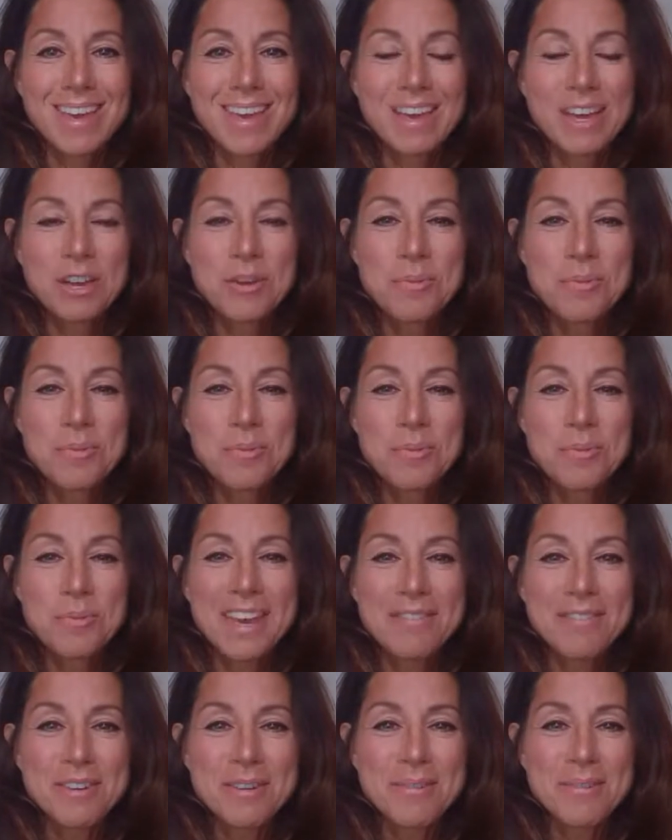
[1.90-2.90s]
Good morning,
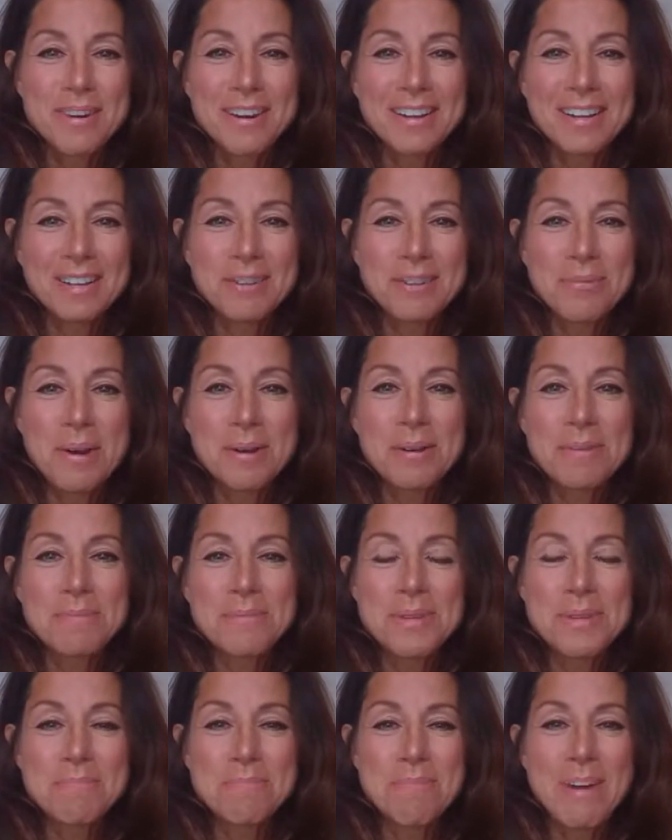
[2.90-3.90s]
everyone. Welcome
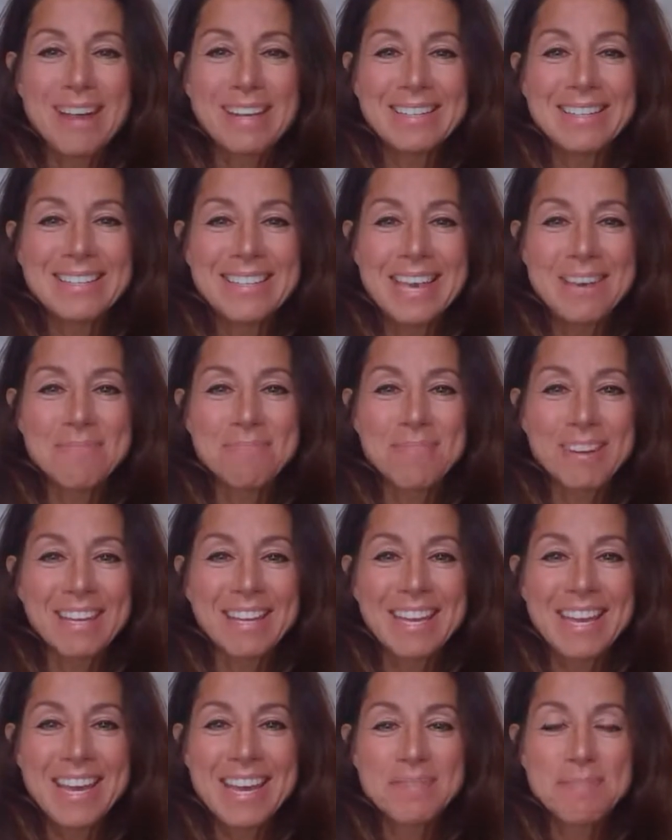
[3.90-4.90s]
to Mindset
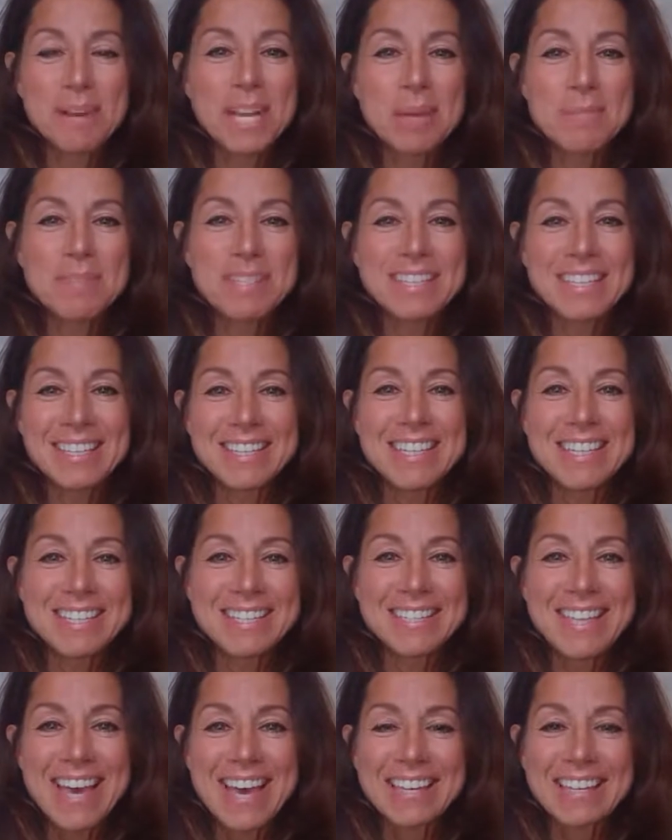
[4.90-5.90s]
Monday. My name is Denise,
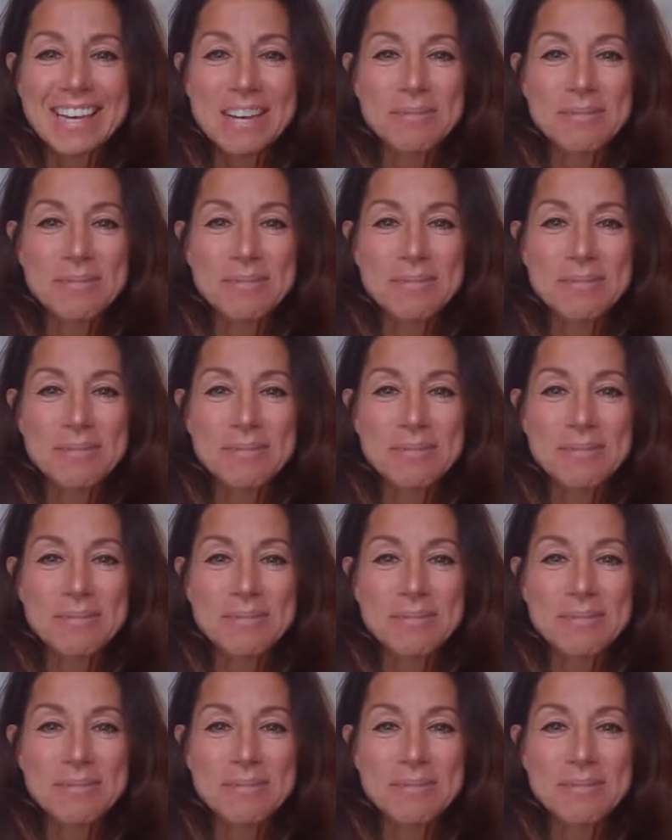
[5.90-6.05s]
Zack.